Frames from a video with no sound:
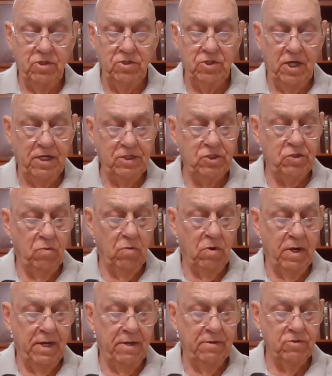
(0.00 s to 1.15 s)
the
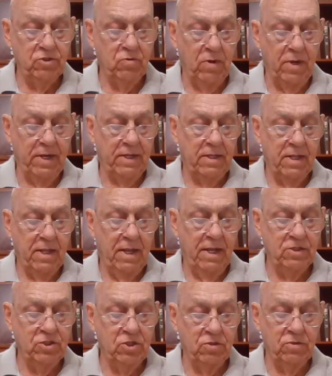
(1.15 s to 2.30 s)
sanctuary of strength,
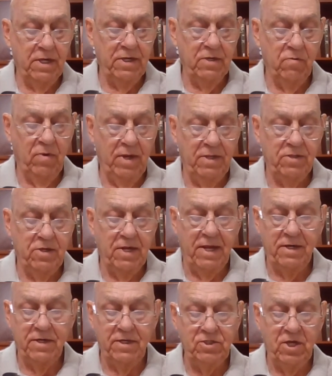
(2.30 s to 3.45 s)
and shall take away the
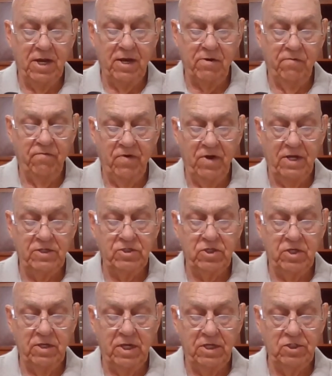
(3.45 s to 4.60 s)
daily sacrifice,
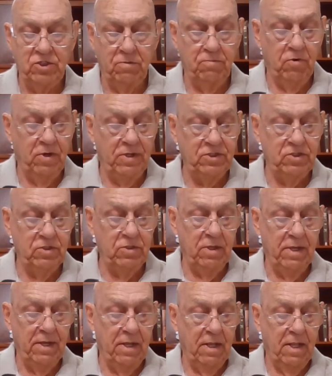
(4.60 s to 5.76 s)
and they shall place
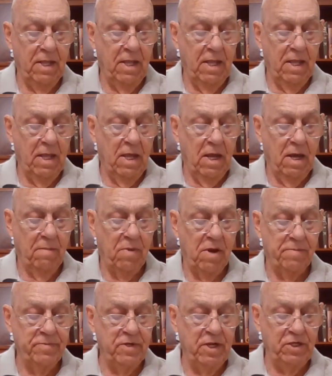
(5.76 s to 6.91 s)
the
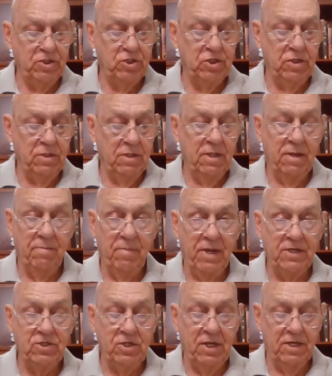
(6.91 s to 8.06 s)
abomination that
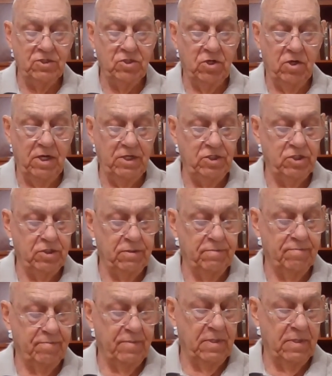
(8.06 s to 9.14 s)
makes desolation.